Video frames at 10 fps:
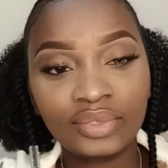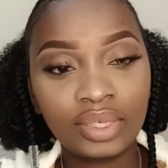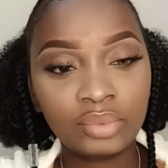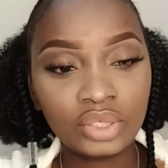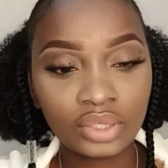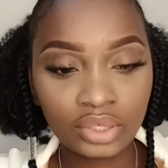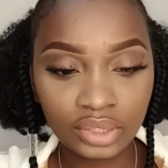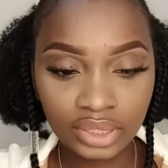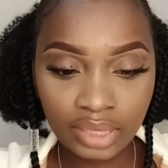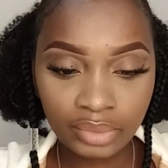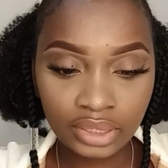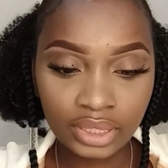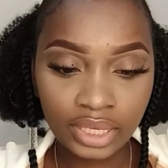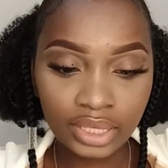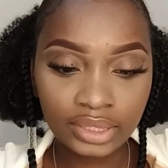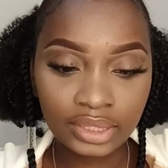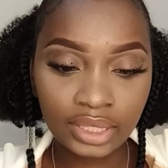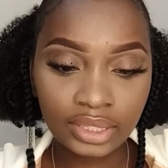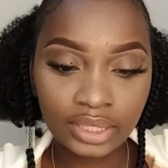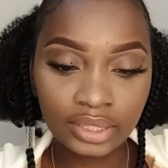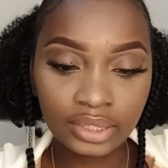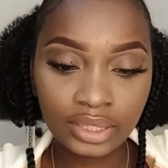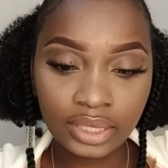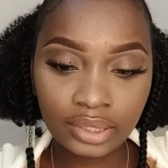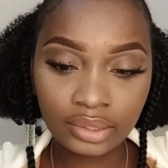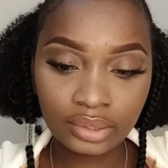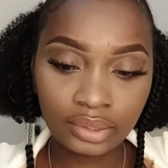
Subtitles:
I'm just gonna dab it like I said earlier.